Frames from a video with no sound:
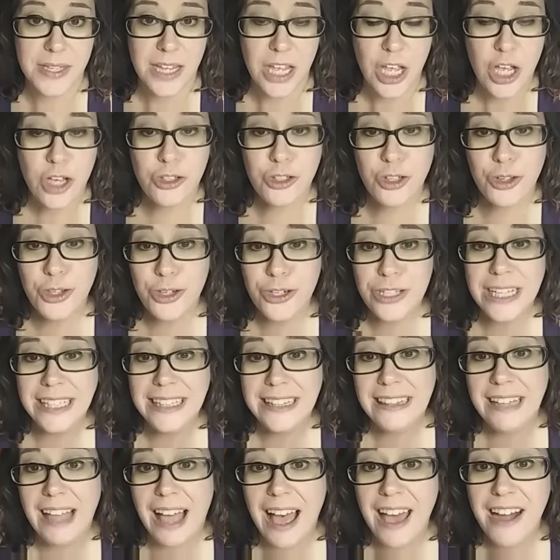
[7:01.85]
So there's a
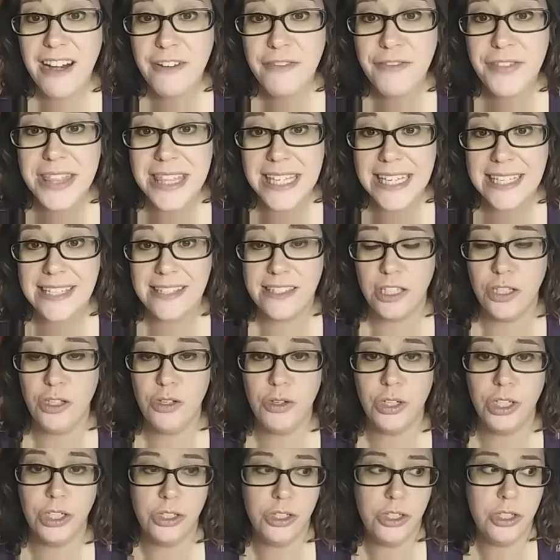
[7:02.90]
lot of things that you
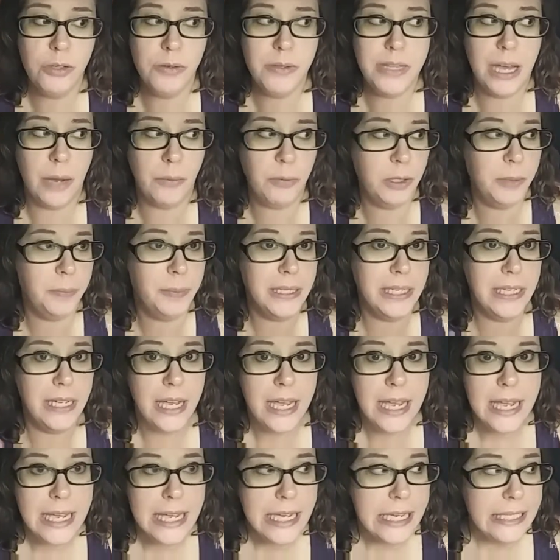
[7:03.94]
can do that would be
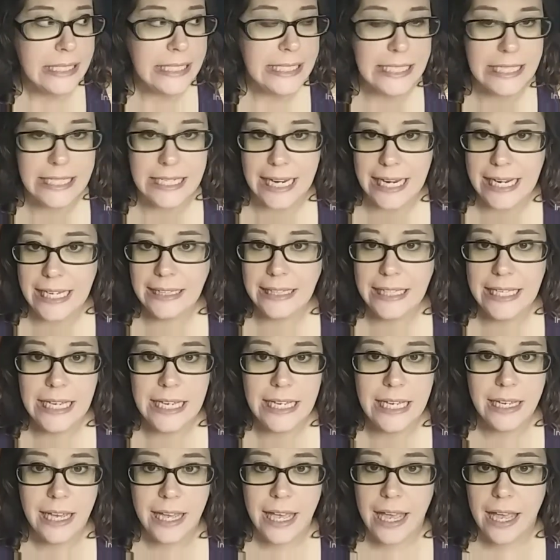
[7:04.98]

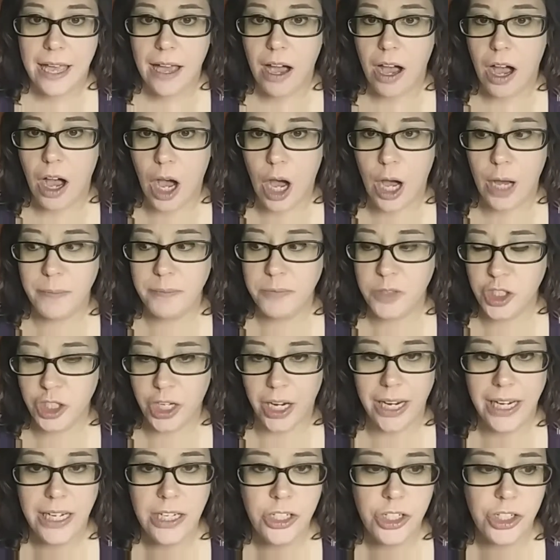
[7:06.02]
daily
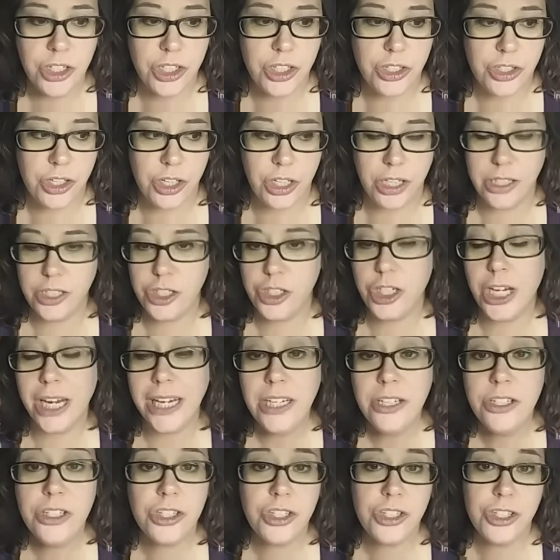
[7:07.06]
changes
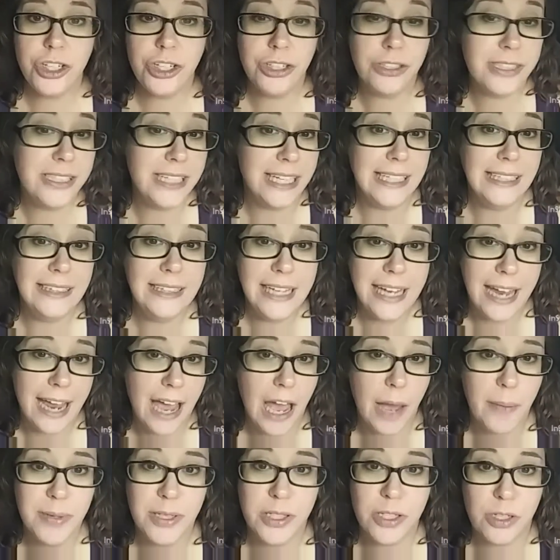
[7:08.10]
to your daily
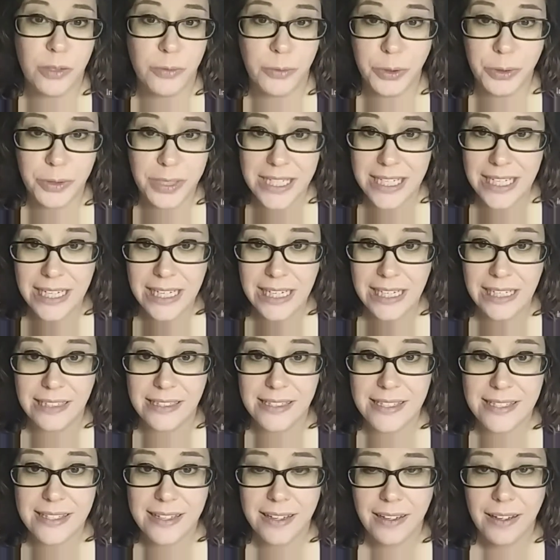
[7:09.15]
habits and
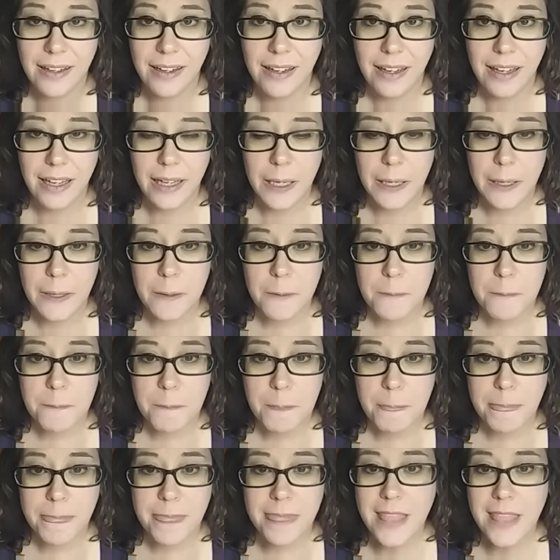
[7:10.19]
routines.
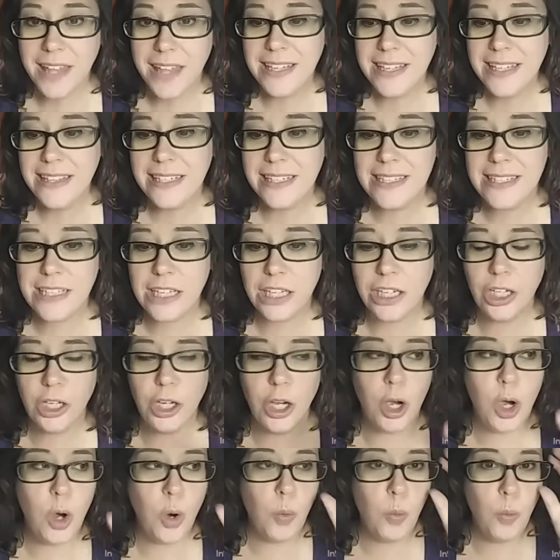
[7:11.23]
Nothing that's going to
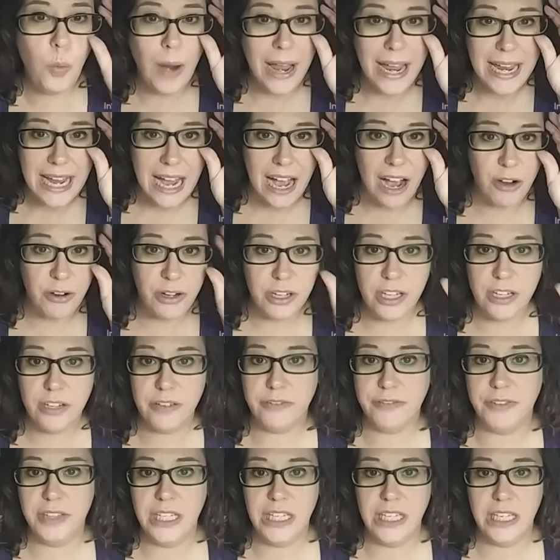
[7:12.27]
go way out
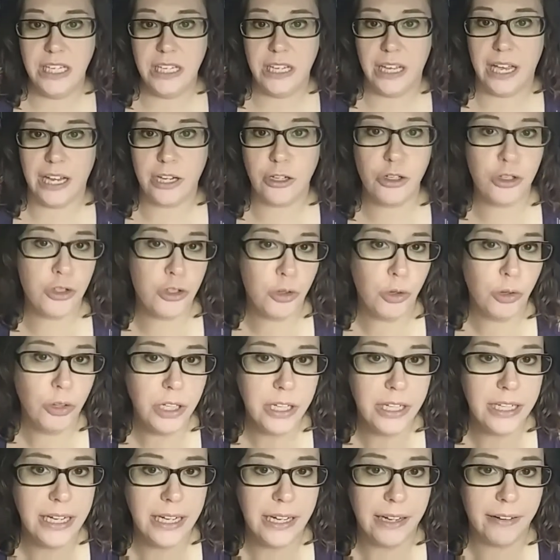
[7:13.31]
of the
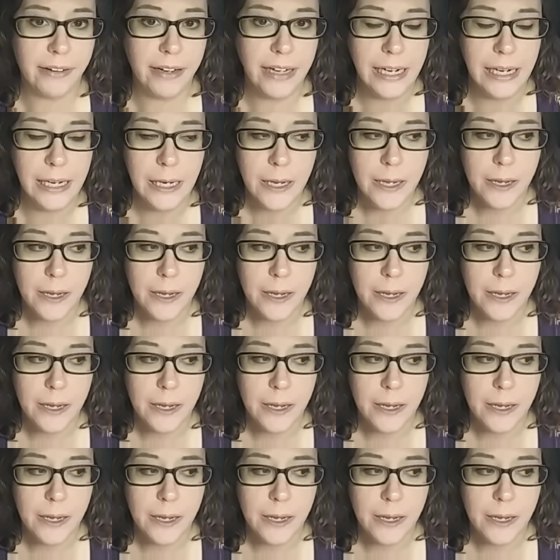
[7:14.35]
extraordinary